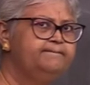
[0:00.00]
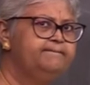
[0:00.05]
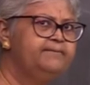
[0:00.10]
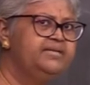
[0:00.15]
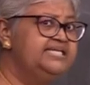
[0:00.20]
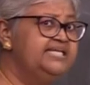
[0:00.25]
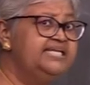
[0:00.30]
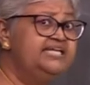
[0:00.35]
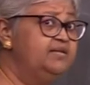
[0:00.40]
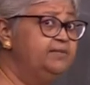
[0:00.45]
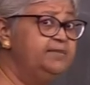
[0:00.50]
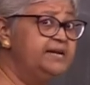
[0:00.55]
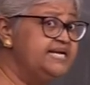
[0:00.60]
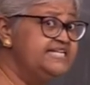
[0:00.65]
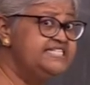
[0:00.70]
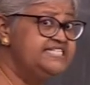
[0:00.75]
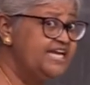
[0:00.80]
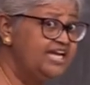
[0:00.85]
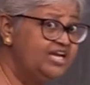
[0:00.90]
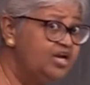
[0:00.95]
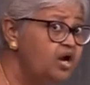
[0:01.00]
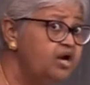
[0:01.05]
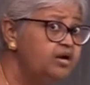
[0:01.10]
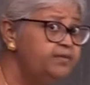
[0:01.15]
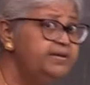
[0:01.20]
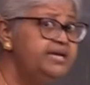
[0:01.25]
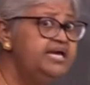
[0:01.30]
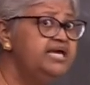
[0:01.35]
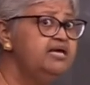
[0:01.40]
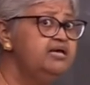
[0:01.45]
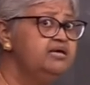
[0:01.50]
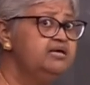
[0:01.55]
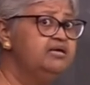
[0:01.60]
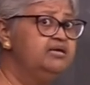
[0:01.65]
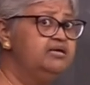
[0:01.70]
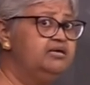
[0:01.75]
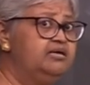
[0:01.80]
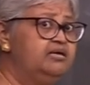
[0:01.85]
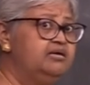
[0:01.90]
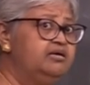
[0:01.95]
But then the price cannot
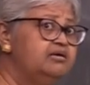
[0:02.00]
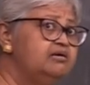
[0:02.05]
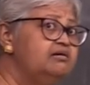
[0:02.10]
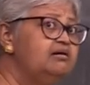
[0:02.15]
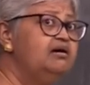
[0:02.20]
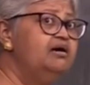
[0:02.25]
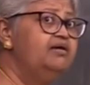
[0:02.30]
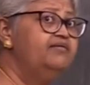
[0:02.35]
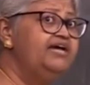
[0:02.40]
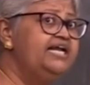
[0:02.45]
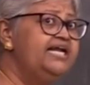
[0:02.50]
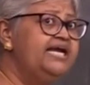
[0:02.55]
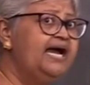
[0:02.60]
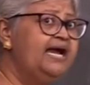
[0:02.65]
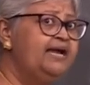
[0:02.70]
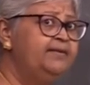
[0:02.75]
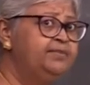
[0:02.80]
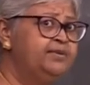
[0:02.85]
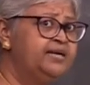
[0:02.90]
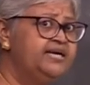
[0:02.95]
be a very high